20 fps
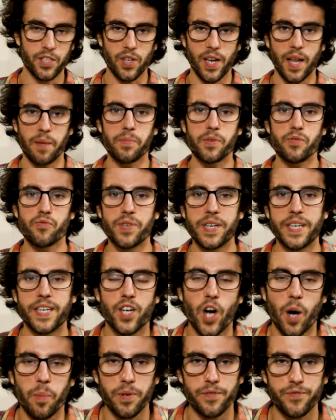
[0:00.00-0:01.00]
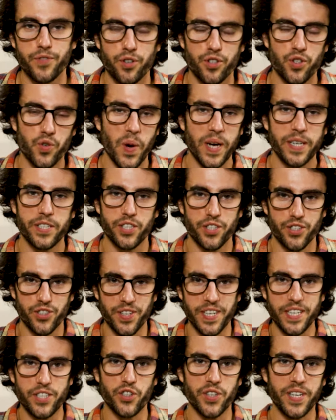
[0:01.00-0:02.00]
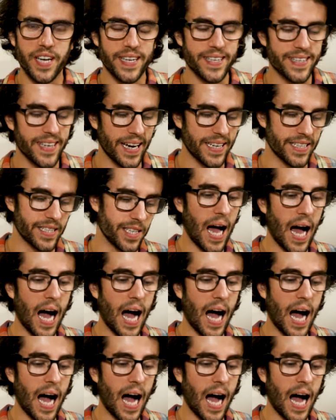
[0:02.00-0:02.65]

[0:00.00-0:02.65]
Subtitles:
So let me read a couple of those questions so that you get an idea.